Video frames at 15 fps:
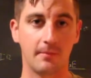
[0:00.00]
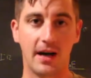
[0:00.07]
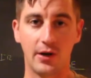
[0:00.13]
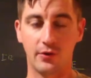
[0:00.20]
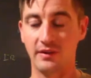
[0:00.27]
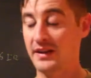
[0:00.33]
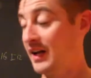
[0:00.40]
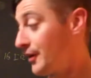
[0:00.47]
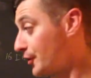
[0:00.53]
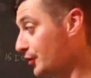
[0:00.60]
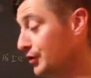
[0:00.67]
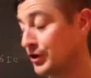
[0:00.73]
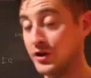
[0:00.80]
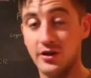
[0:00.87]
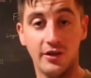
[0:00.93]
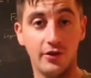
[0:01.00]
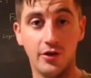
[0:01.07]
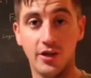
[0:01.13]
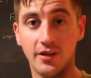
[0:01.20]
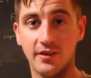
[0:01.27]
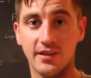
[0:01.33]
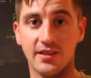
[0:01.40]
I don't even got to
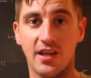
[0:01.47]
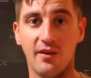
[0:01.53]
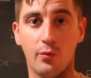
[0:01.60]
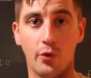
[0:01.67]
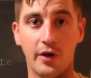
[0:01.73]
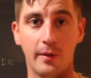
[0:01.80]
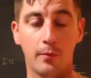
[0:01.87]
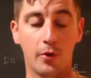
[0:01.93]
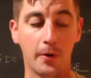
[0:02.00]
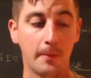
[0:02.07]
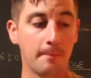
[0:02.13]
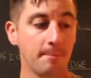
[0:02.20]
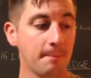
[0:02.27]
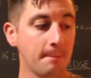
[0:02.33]
look at the software anymore.